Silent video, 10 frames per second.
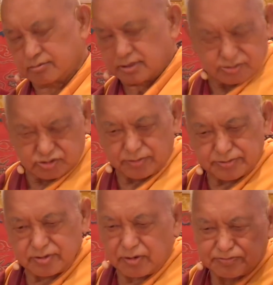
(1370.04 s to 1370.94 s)

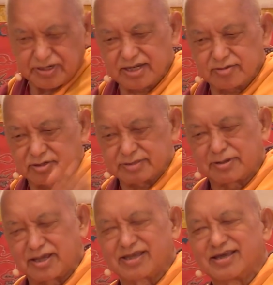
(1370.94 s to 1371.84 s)
Shopping or playing,
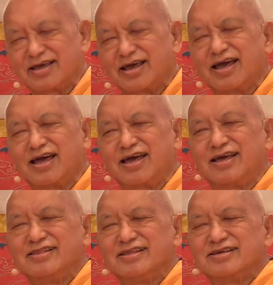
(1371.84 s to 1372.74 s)
whatever.
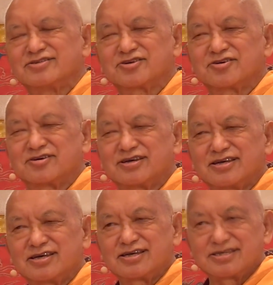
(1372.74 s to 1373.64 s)
So
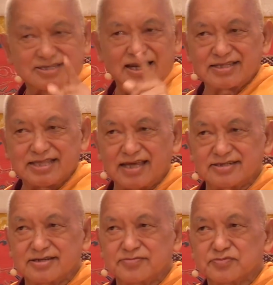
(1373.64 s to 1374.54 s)
it's like
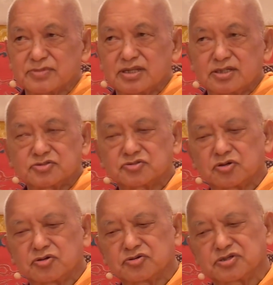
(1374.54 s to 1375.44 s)
that.
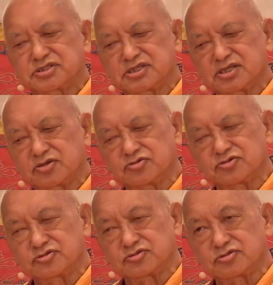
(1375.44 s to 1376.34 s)
So you see,
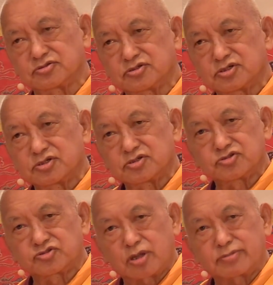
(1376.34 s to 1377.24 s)
you
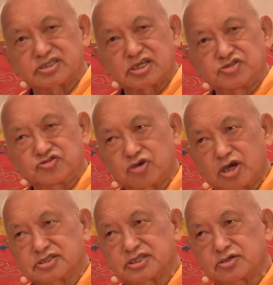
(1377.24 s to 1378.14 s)
so much
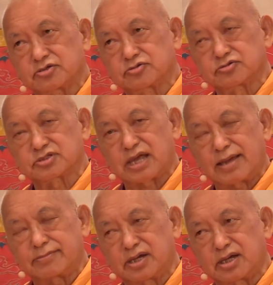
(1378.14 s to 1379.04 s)
enjoy the good
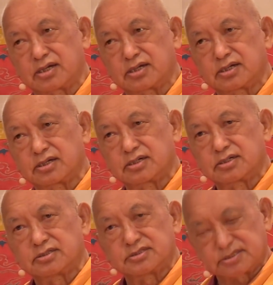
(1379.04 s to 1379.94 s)
karma
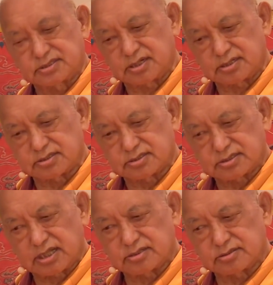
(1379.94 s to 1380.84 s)
result,
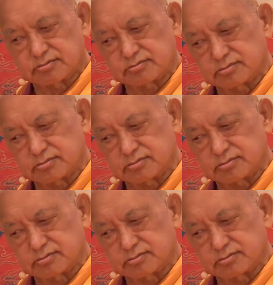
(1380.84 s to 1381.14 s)
then